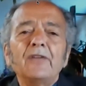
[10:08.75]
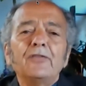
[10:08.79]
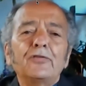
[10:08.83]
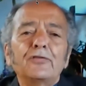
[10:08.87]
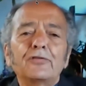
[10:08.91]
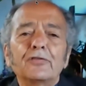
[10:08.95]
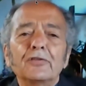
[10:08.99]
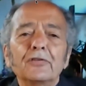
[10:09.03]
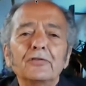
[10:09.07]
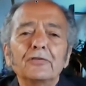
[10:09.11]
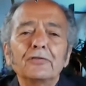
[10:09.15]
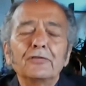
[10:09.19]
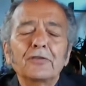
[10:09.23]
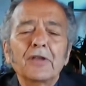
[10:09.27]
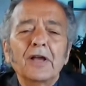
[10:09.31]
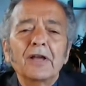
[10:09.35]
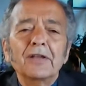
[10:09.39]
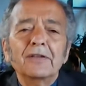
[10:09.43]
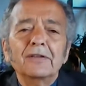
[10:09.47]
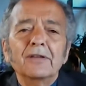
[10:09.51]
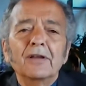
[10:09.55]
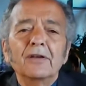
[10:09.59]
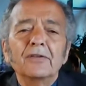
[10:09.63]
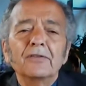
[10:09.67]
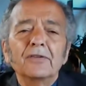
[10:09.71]
cases
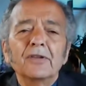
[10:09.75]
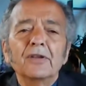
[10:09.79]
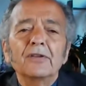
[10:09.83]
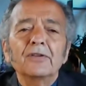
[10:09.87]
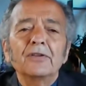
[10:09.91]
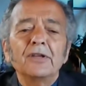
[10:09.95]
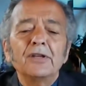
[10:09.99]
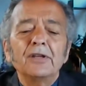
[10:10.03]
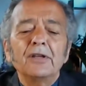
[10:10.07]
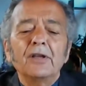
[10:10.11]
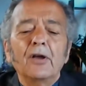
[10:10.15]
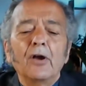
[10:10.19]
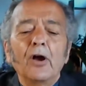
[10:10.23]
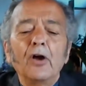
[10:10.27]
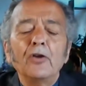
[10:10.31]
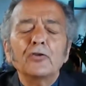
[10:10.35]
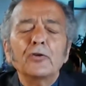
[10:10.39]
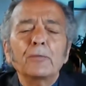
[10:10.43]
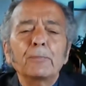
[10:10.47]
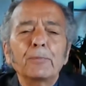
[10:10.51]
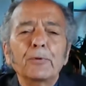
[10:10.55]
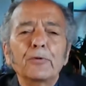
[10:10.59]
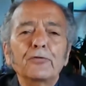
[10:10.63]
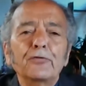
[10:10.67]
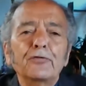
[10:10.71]
the
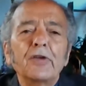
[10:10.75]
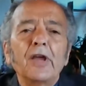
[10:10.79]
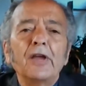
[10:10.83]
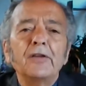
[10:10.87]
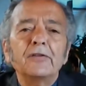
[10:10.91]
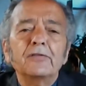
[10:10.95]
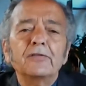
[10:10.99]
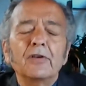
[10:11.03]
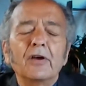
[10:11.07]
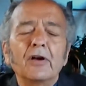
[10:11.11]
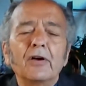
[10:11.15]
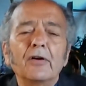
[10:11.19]
100%